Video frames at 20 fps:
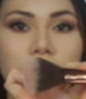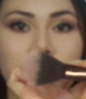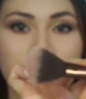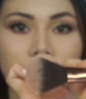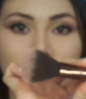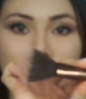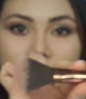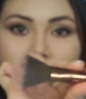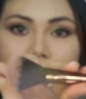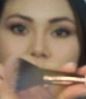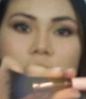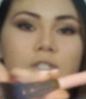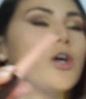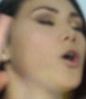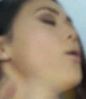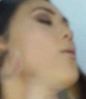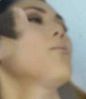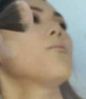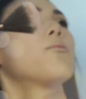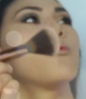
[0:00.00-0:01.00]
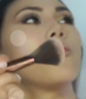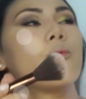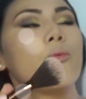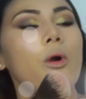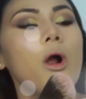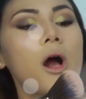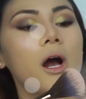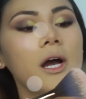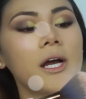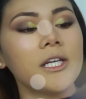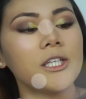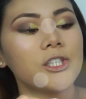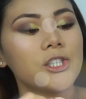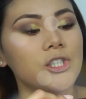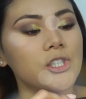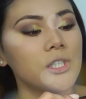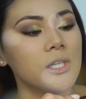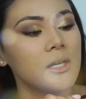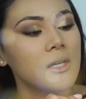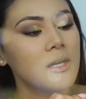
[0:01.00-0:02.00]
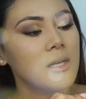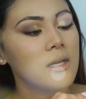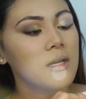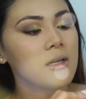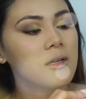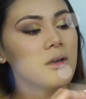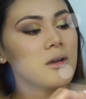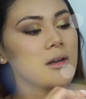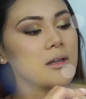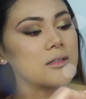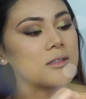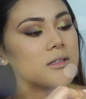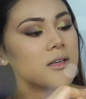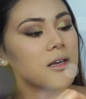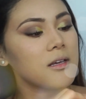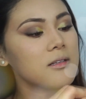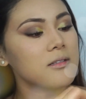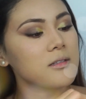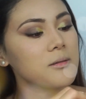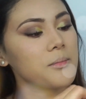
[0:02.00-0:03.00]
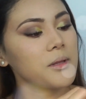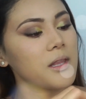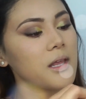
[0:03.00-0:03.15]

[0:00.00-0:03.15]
blush brush. I'm gonna take some of